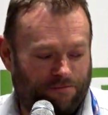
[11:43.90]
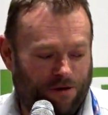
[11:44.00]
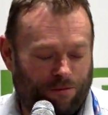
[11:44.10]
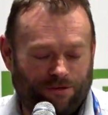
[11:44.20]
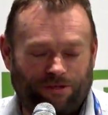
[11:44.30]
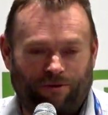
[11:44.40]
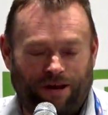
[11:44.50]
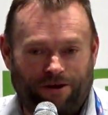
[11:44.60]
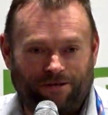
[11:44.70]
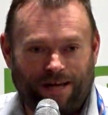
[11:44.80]
almost 20
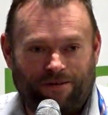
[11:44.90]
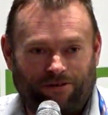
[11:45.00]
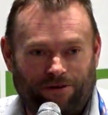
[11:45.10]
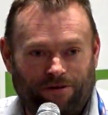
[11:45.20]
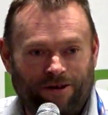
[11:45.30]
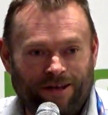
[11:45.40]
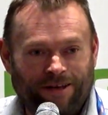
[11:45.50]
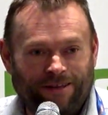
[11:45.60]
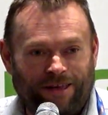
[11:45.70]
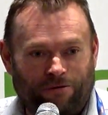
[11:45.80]
years after
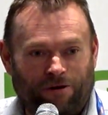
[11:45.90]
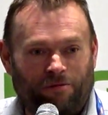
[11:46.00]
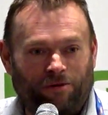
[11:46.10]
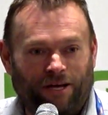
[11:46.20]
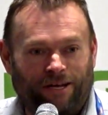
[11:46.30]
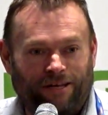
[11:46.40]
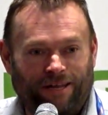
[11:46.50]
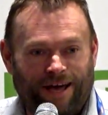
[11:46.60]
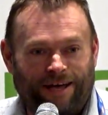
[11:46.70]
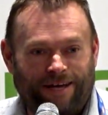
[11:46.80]
they were completed,
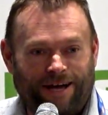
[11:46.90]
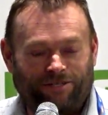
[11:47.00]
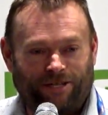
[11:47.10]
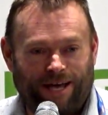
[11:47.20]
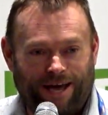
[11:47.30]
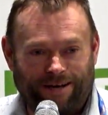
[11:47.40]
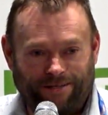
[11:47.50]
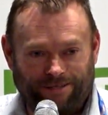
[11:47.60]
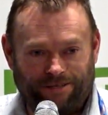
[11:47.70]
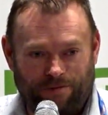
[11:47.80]
they had to actually add
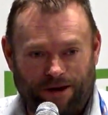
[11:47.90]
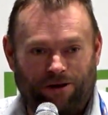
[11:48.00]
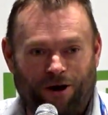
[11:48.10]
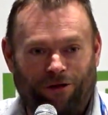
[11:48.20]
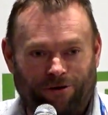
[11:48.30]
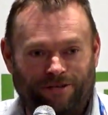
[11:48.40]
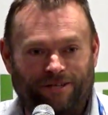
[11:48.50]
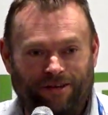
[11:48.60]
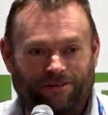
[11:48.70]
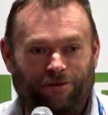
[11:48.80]
cement collars
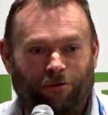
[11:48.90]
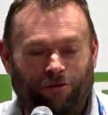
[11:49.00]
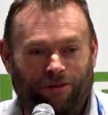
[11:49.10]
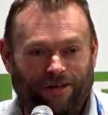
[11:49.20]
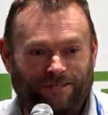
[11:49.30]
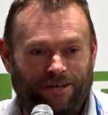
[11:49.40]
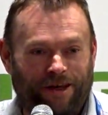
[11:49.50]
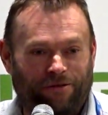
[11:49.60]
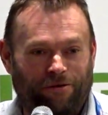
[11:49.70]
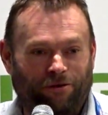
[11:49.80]
to hold things
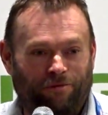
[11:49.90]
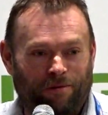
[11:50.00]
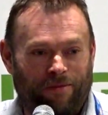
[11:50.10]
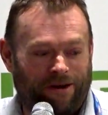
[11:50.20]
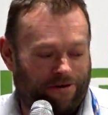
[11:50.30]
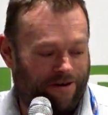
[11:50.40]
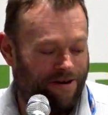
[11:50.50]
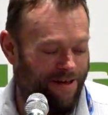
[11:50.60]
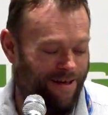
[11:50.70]
together a little bit better